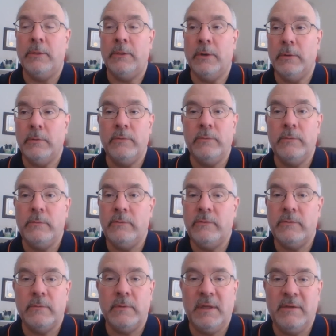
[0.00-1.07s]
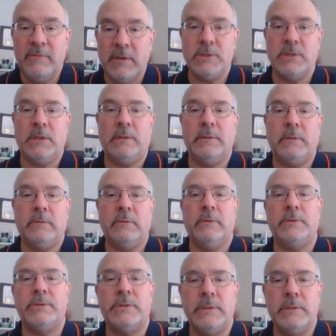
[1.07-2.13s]
those evangelical
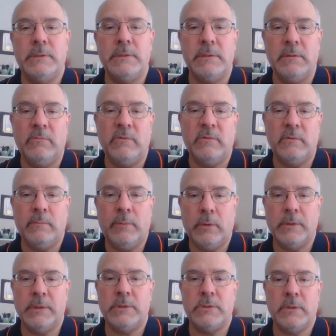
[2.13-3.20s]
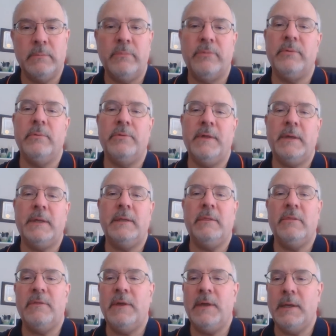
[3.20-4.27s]
Christians who supported Trump through thick
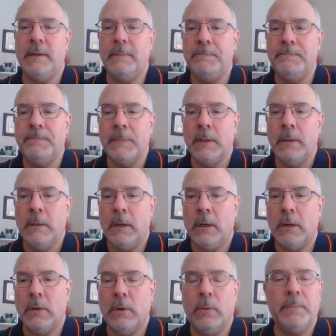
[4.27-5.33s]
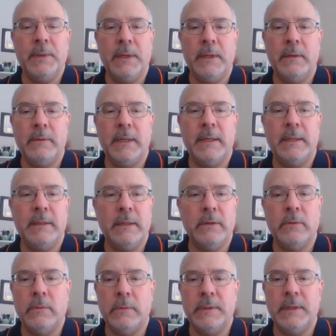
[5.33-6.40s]
and thin are hoping that they're
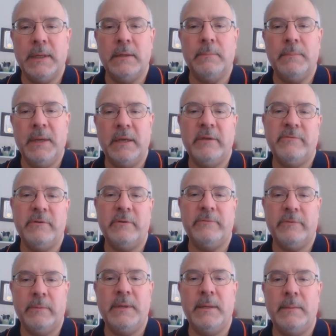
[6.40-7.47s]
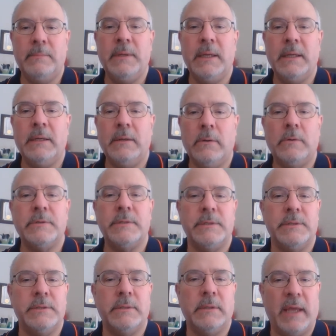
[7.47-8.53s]
going to get a benefit from him getting
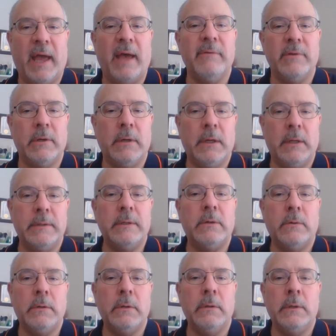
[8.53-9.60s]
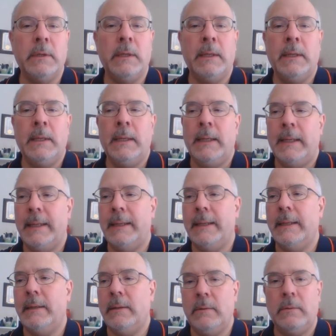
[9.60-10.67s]
Gorsuch and Kavanaugh on the court.
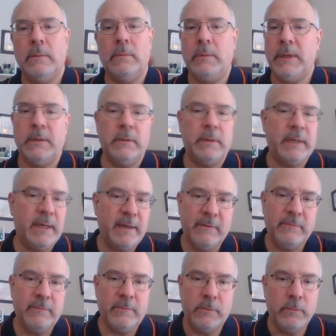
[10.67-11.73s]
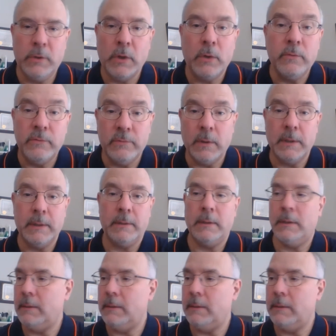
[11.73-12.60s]
And we could have, who knows what,